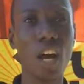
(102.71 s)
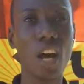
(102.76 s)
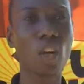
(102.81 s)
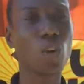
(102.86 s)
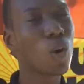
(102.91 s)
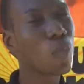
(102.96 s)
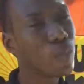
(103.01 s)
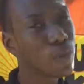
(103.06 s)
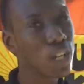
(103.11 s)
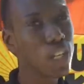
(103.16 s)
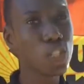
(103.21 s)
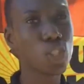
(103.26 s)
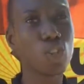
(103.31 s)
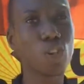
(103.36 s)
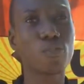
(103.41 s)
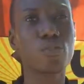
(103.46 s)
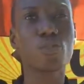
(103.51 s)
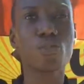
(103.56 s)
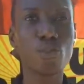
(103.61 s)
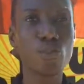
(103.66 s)
a
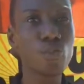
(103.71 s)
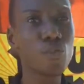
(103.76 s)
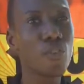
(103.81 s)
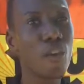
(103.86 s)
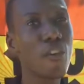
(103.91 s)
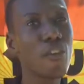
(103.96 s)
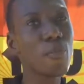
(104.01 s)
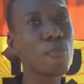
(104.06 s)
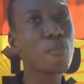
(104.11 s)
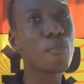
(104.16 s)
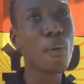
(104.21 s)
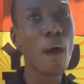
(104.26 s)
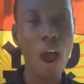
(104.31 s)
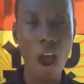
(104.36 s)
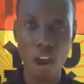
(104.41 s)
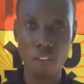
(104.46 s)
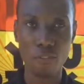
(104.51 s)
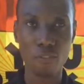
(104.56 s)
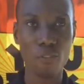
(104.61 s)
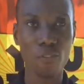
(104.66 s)
combination of two very
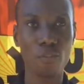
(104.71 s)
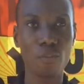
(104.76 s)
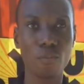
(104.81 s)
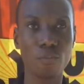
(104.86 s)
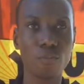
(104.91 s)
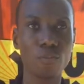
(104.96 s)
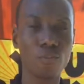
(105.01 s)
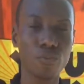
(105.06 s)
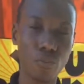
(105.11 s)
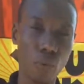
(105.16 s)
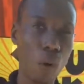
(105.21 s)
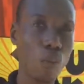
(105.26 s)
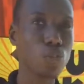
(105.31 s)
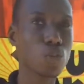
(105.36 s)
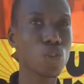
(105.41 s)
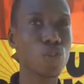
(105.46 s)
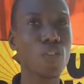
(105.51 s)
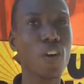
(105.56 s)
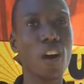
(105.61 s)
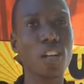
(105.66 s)
powerful
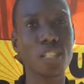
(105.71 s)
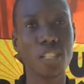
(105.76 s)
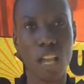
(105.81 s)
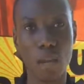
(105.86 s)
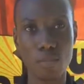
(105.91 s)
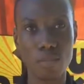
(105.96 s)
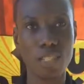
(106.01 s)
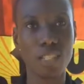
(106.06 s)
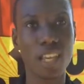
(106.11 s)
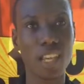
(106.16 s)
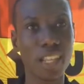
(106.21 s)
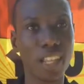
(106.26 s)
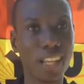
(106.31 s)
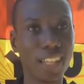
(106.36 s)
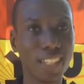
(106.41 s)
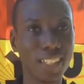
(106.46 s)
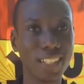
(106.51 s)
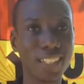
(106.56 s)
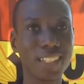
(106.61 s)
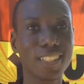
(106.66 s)
forms of art coming together.
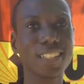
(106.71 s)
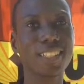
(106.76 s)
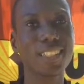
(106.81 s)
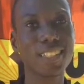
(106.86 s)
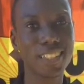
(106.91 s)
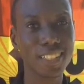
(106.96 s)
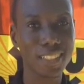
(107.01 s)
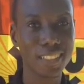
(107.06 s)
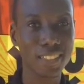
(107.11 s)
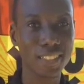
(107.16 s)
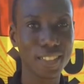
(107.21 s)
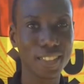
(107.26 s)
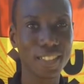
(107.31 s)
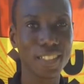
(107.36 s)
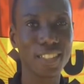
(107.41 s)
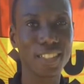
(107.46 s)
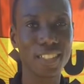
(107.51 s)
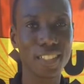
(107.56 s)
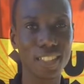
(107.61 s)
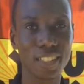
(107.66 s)

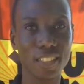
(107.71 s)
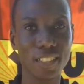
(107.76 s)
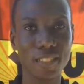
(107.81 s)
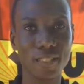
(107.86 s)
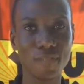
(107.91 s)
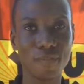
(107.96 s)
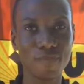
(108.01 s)
Yeah.